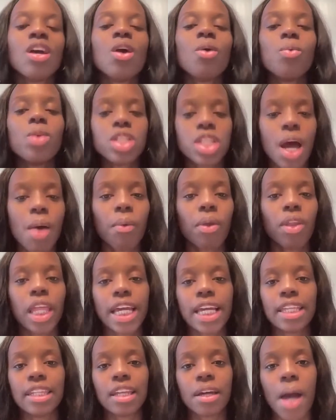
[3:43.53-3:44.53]
which I will
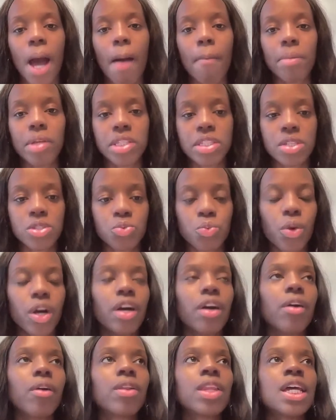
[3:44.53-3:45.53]
link in the comments as
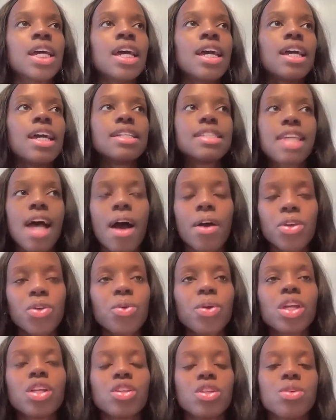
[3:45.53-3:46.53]
well, is how you
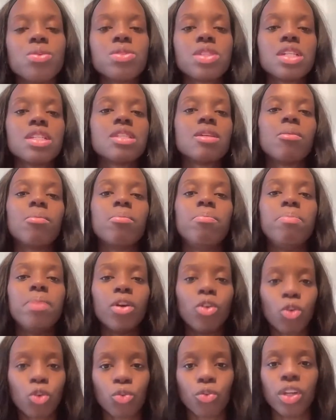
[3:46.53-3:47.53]
can use it to
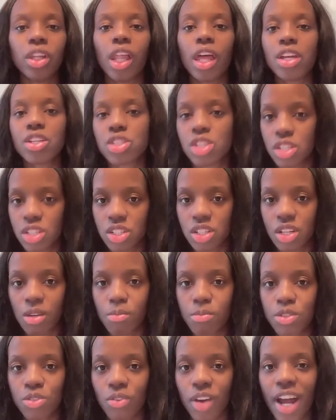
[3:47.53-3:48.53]
build
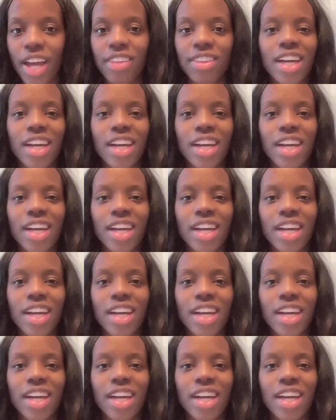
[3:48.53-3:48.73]
relationships, right?